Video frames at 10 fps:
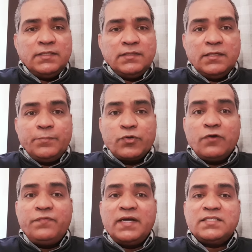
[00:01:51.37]
the
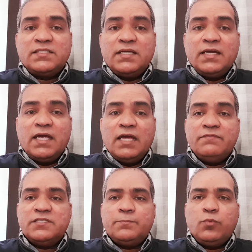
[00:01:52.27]
prophets uh,
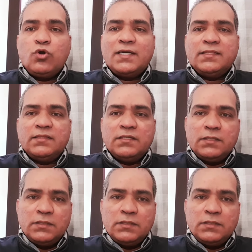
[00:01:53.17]
have spoken.